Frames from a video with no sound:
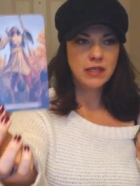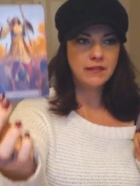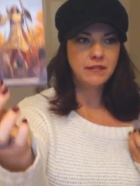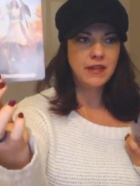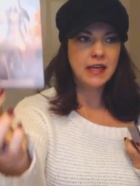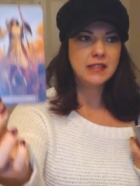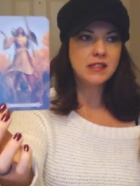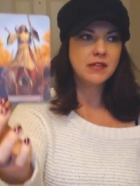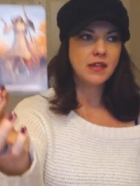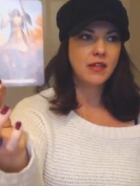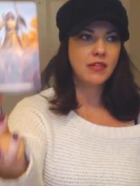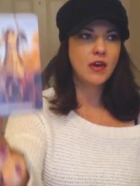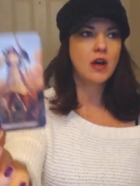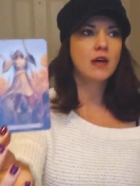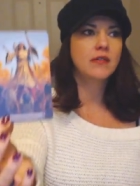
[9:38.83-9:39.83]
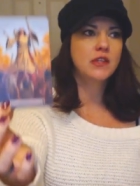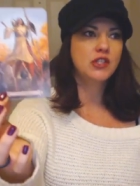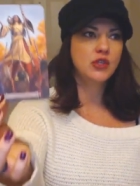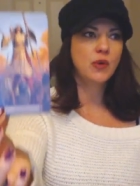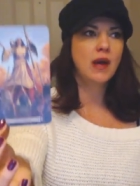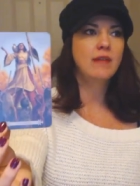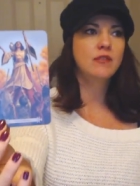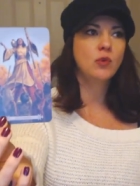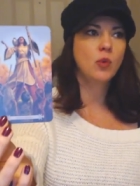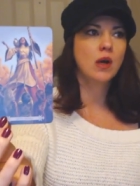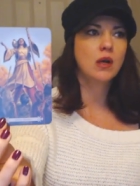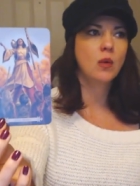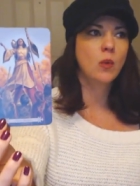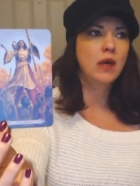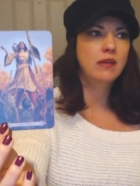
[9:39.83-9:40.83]
if that's the thought that you have to
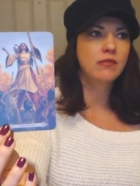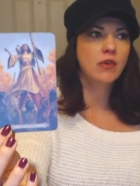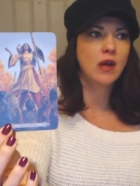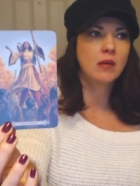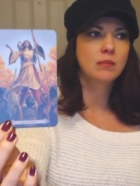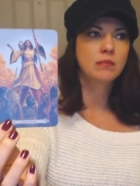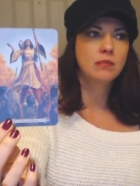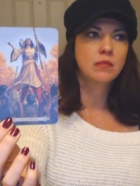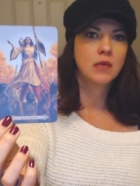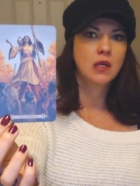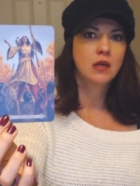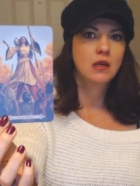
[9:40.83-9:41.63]
walk away from,